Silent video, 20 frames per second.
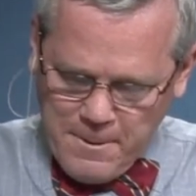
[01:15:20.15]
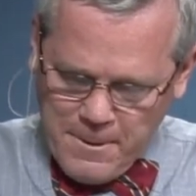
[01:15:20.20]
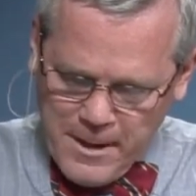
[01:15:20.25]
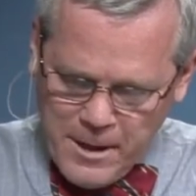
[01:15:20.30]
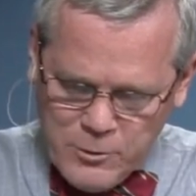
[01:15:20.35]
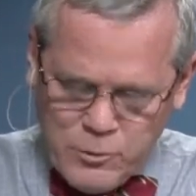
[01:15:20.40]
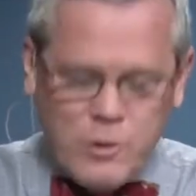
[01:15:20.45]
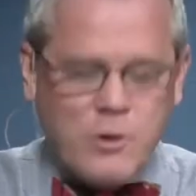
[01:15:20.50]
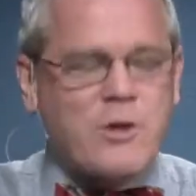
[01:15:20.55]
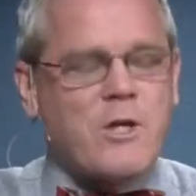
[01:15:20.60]

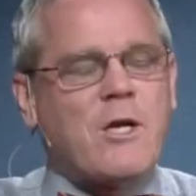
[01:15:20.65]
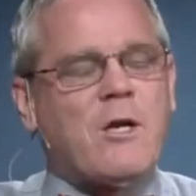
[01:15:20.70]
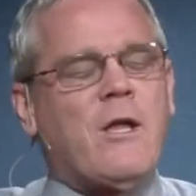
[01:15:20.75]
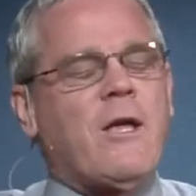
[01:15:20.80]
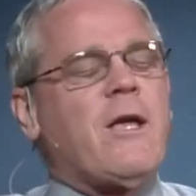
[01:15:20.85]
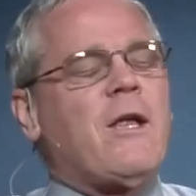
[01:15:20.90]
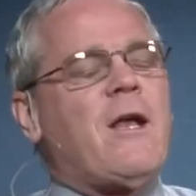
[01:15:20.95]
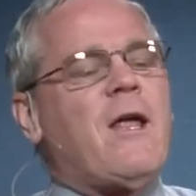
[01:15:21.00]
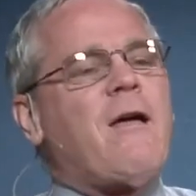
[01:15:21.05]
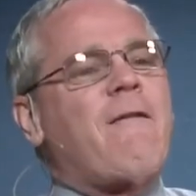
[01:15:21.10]

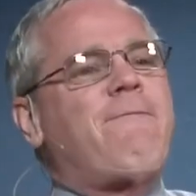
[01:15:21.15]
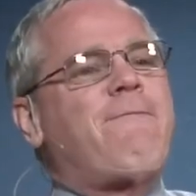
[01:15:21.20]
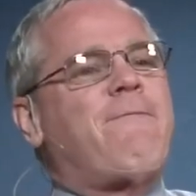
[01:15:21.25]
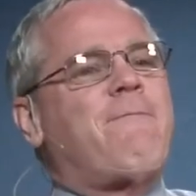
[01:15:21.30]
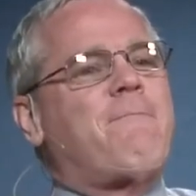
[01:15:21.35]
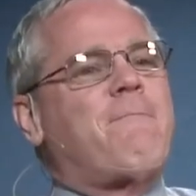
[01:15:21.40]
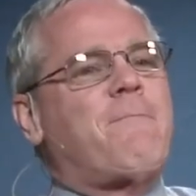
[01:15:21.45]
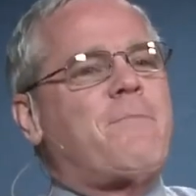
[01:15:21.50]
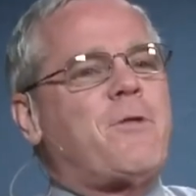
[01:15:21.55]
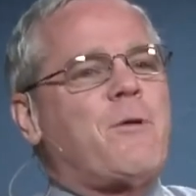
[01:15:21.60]
Interestingly
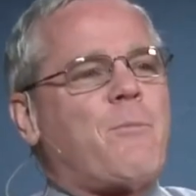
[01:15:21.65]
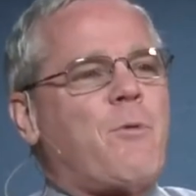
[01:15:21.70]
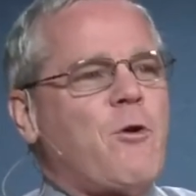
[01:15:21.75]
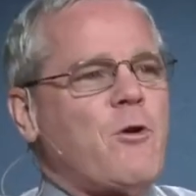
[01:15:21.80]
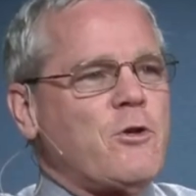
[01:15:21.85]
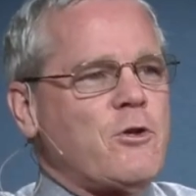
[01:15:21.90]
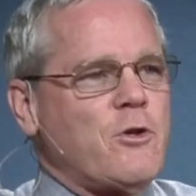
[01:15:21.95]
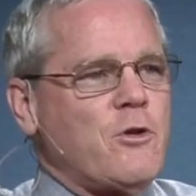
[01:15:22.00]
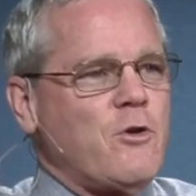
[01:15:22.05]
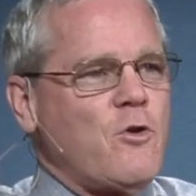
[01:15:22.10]
enough, the
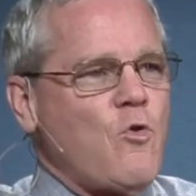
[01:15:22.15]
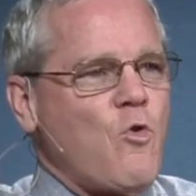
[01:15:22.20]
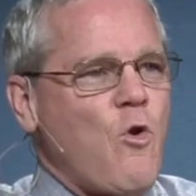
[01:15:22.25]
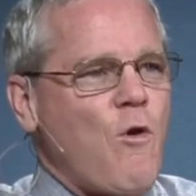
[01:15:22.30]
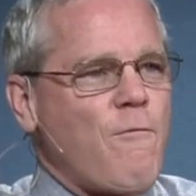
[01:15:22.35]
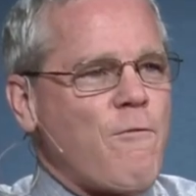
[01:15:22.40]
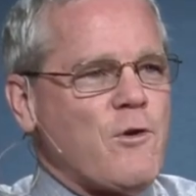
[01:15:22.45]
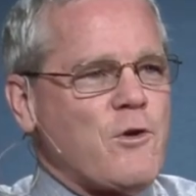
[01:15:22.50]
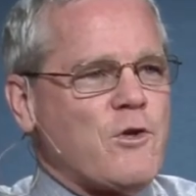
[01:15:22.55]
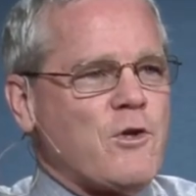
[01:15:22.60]
person who
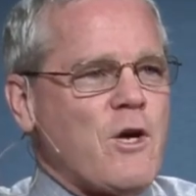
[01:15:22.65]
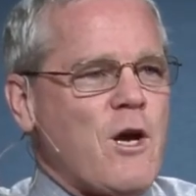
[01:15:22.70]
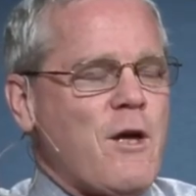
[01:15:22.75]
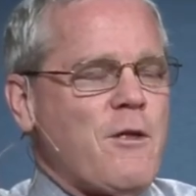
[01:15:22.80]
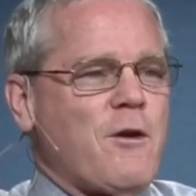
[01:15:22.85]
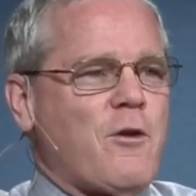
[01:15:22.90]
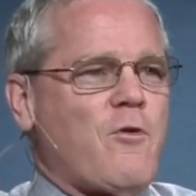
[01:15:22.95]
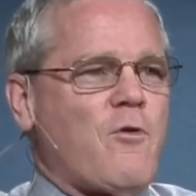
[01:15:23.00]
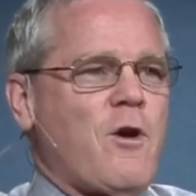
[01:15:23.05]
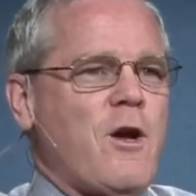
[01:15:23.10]
oversaw
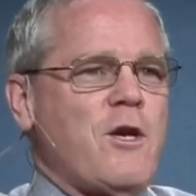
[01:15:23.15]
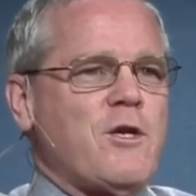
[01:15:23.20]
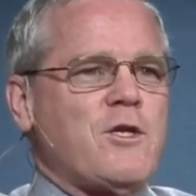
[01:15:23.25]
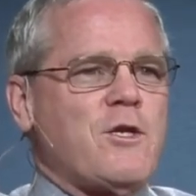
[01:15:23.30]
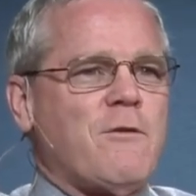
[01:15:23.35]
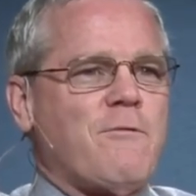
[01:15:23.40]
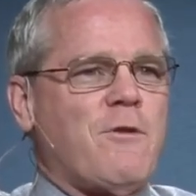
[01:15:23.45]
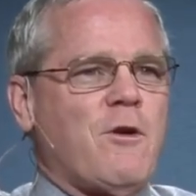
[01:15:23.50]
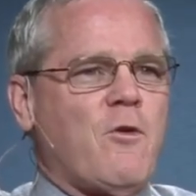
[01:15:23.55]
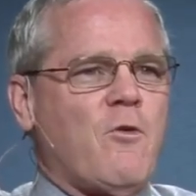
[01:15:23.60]
the
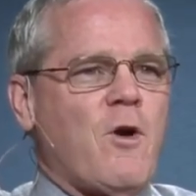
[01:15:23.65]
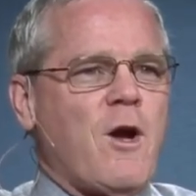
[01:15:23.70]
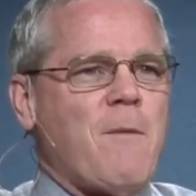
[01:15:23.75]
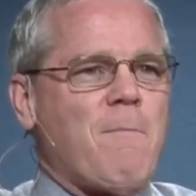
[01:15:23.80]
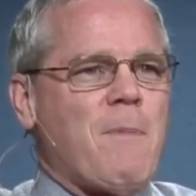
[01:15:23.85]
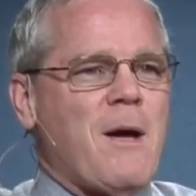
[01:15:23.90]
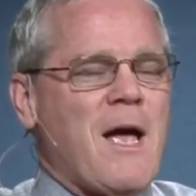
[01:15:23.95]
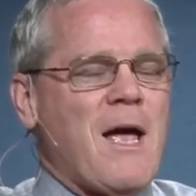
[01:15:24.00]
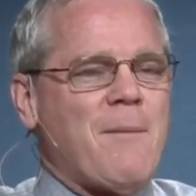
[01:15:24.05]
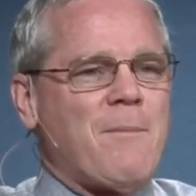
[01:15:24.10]
creation of the
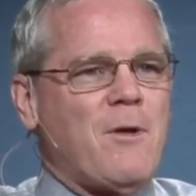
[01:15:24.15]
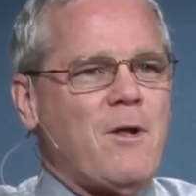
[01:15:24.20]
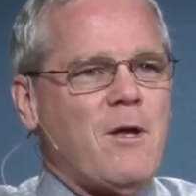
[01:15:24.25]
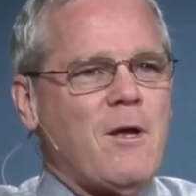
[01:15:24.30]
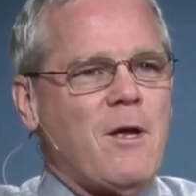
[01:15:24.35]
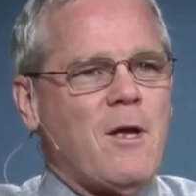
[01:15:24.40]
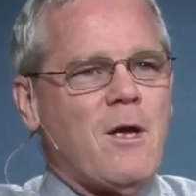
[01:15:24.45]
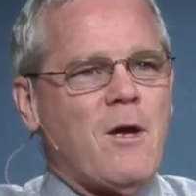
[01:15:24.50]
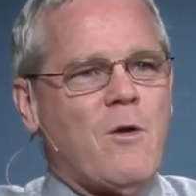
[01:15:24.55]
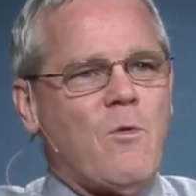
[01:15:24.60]
Great
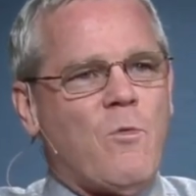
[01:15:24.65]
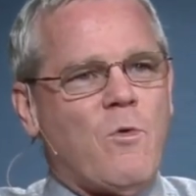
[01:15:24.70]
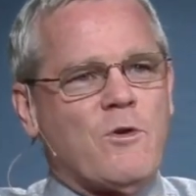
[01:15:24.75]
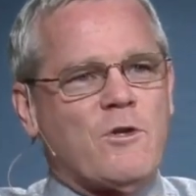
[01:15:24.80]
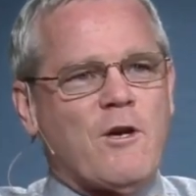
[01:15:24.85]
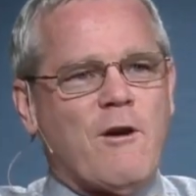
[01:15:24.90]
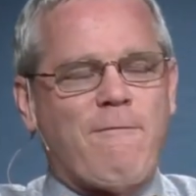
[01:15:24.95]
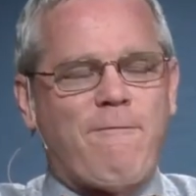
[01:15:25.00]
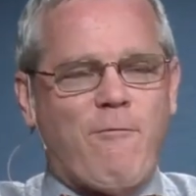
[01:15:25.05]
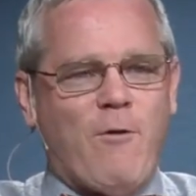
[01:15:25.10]
Bible
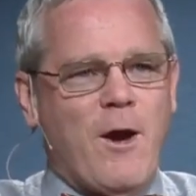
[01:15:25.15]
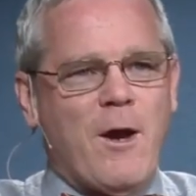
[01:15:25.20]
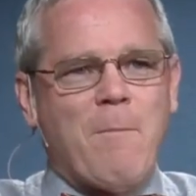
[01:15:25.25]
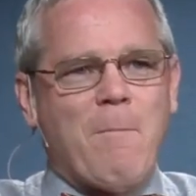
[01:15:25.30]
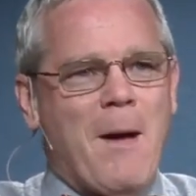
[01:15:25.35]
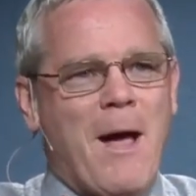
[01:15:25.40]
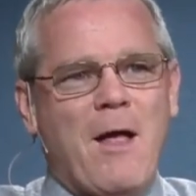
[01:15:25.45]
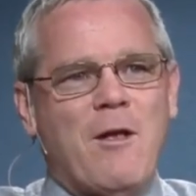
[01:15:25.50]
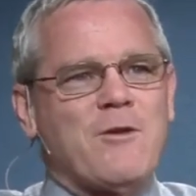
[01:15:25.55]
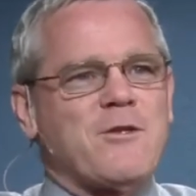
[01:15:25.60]
was our friend
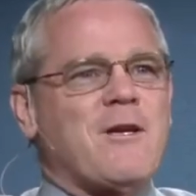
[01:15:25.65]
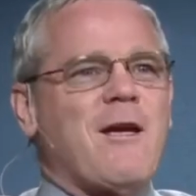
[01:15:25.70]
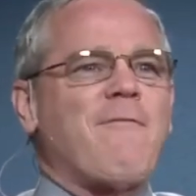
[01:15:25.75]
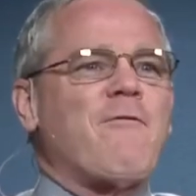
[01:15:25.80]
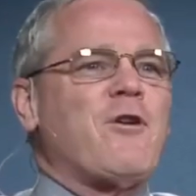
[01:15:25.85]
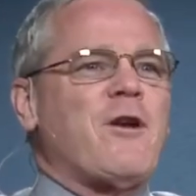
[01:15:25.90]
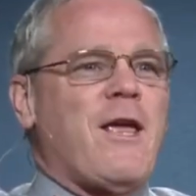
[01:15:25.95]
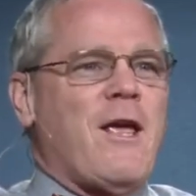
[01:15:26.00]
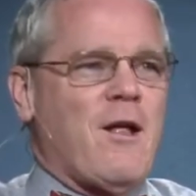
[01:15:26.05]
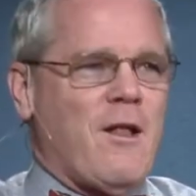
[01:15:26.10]
Miles
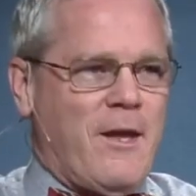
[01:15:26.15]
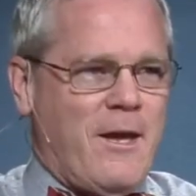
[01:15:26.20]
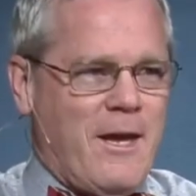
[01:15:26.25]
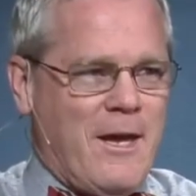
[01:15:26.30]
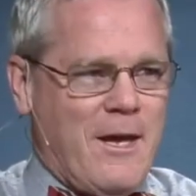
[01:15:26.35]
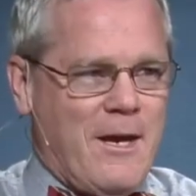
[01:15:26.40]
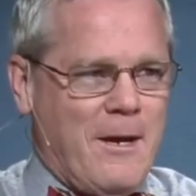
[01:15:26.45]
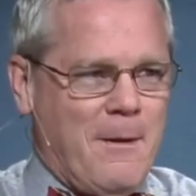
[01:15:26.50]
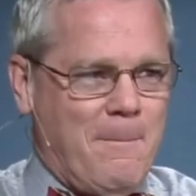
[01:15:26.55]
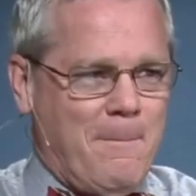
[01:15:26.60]
Coverdale
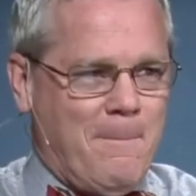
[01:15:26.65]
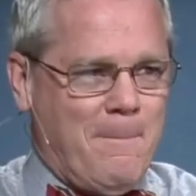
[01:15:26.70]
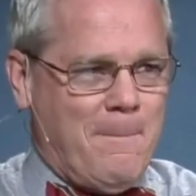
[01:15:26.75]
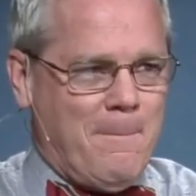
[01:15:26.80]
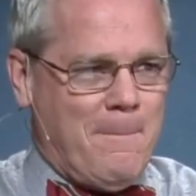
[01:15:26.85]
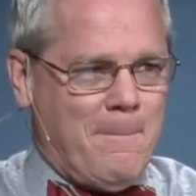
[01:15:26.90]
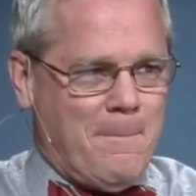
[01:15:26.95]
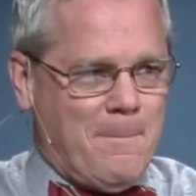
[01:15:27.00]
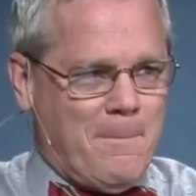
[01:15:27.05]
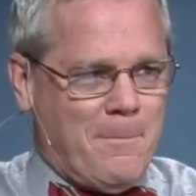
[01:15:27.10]
again.
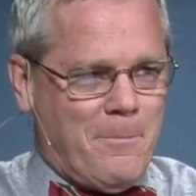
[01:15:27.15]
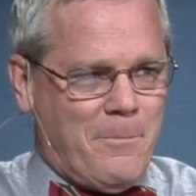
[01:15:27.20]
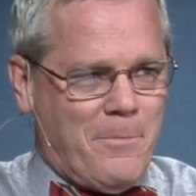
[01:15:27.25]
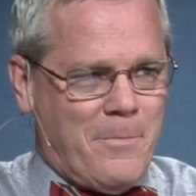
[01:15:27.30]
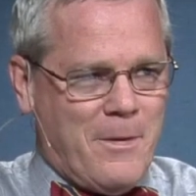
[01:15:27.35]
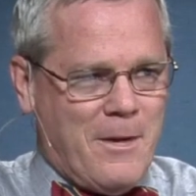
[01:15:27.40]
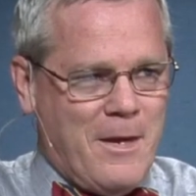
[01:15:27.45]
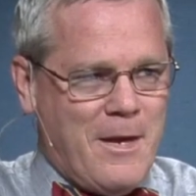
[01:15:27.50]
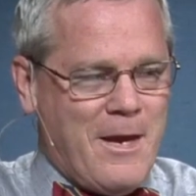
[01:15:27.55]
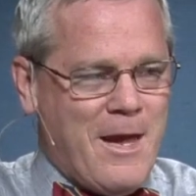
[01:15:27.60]

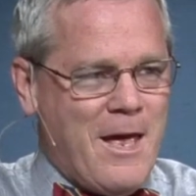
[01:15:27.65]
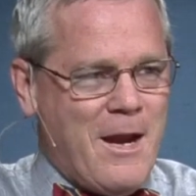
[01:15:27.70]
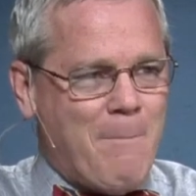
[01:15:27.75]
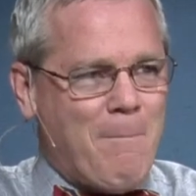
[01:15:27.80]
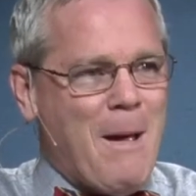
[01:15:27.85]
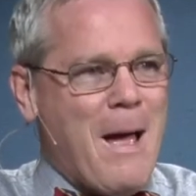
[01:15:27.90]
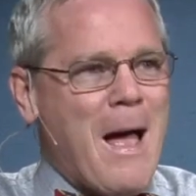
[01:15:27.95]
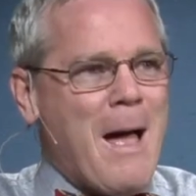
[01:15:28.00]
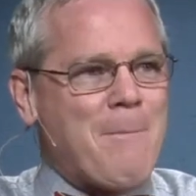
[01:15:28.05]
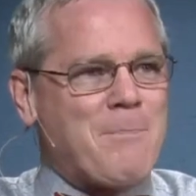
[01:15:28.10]
He kind
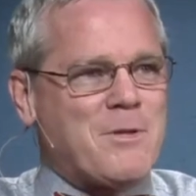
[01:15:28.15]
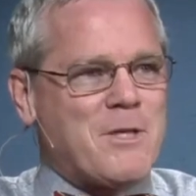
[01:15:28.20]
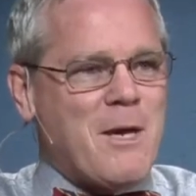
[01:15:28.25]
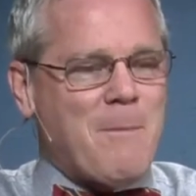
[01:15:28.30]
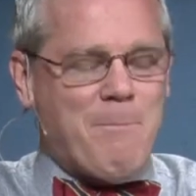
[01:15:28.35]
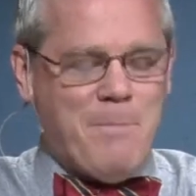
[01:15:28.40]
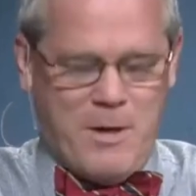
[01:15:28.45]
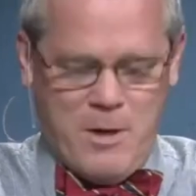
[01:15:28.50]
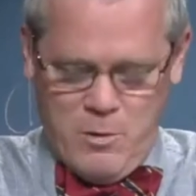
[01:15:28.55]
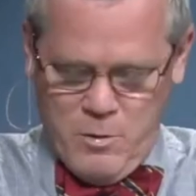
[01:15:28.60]
of pops
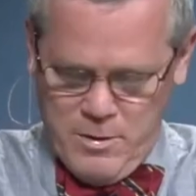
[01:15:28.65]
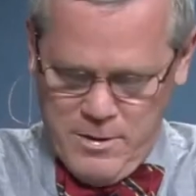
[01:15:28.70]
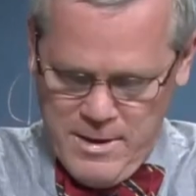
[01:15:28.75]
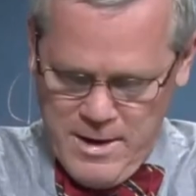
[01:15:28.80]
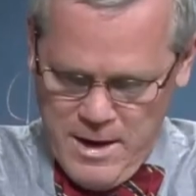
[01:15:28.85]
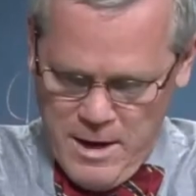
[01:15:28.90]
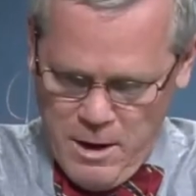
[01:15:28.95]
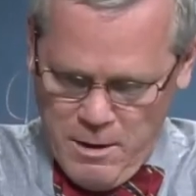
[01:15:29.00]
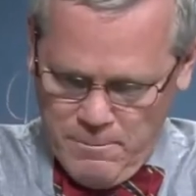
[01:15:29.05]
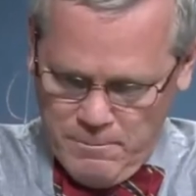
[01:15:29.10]
up here and
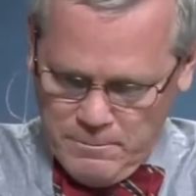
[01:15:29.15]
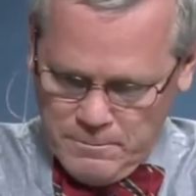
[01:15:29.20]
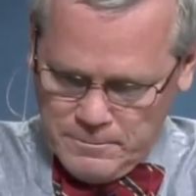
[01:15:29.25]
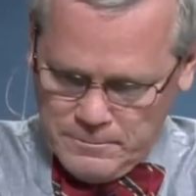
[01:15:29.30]
there.